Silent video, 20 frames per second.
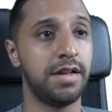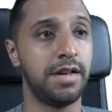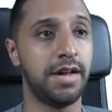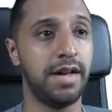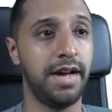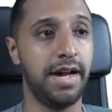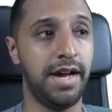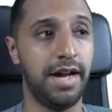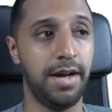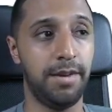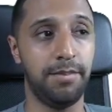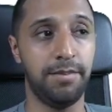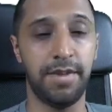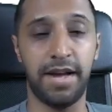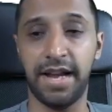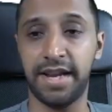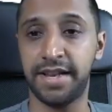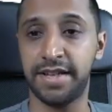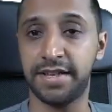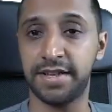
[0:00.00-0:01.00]
Um,
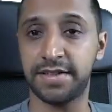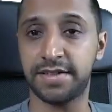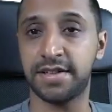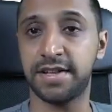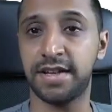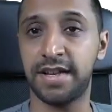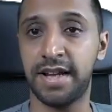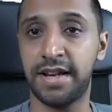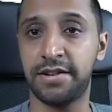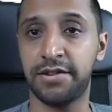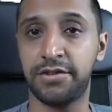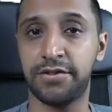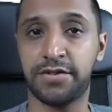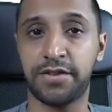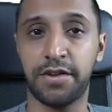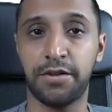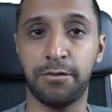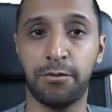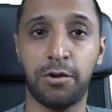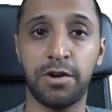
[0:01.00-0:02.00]
and it doesn't allow you, so
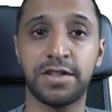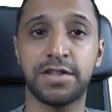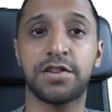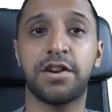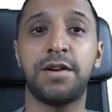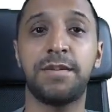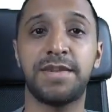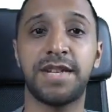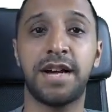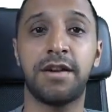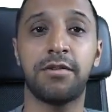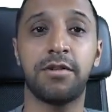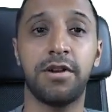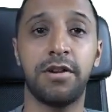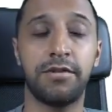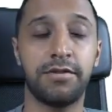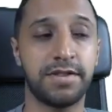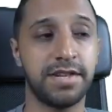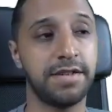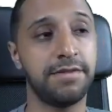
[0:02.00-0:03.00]
the one-time
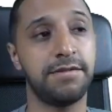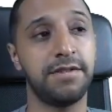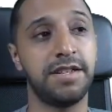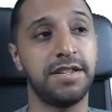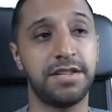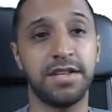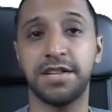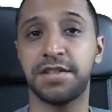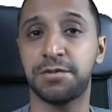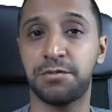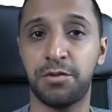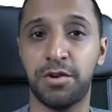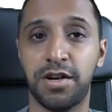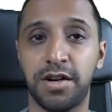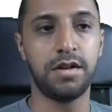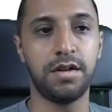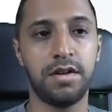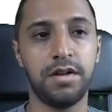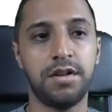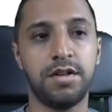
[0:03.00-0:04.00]
download definitely does
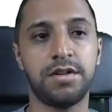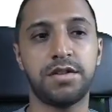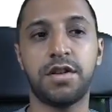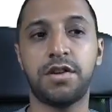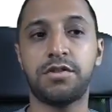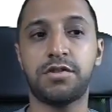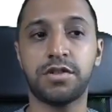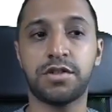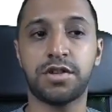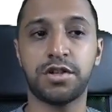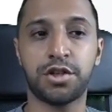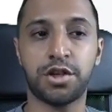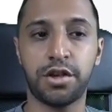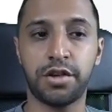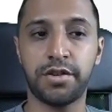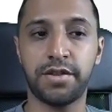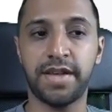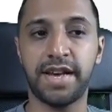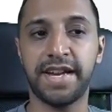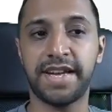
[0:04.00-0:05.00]
work. So just to show you
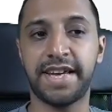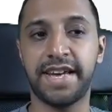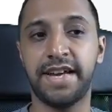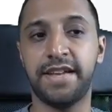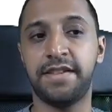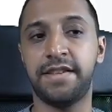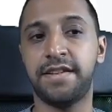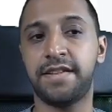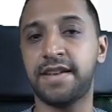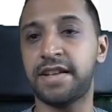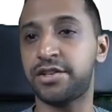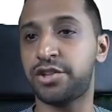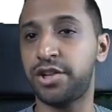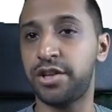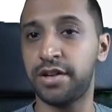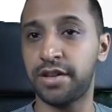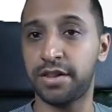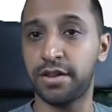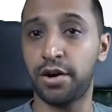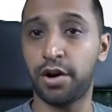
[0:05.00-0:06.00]
that again, there's actually
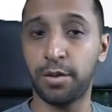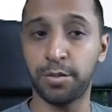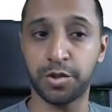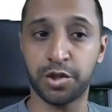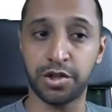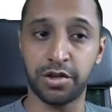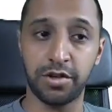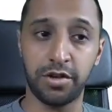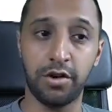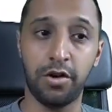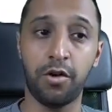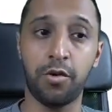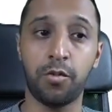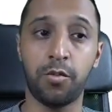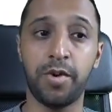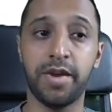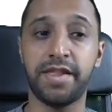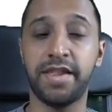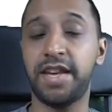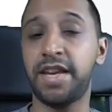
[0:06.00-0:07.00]
another option along
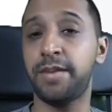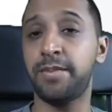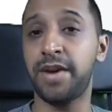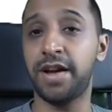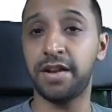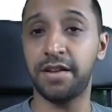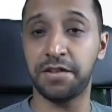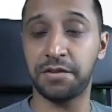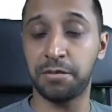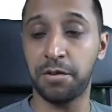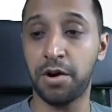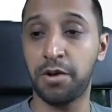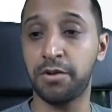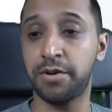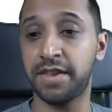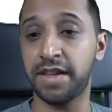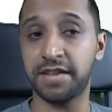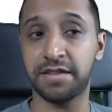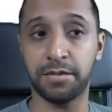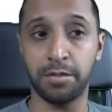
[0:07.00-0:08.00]
with email as well, and
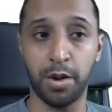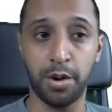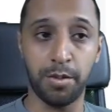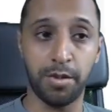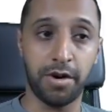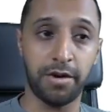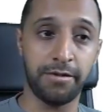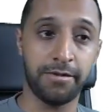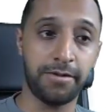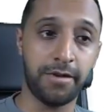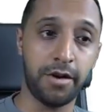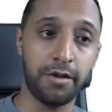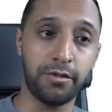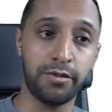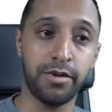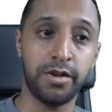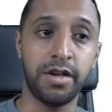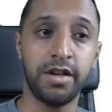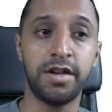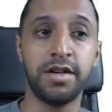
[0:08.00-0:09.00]
that's mobile
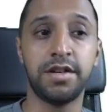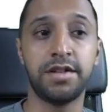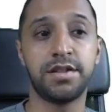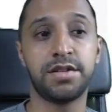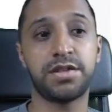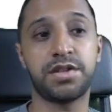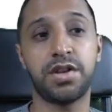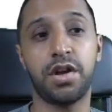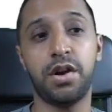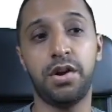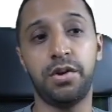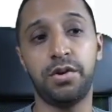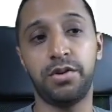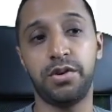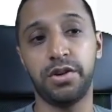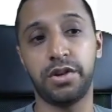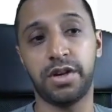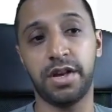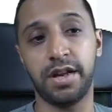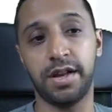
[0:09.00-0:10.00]
phone. So you
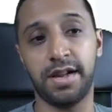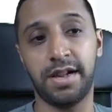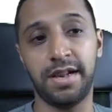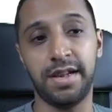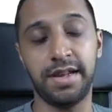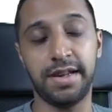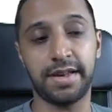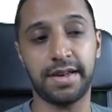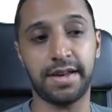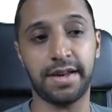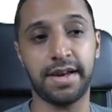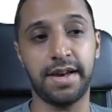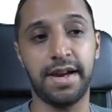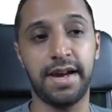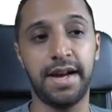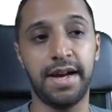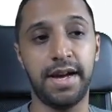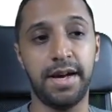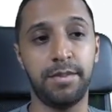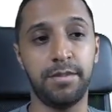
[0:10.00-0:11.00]
can click,
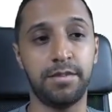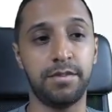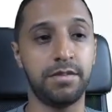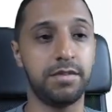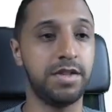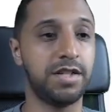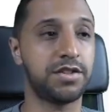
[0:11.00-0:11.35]
um, let's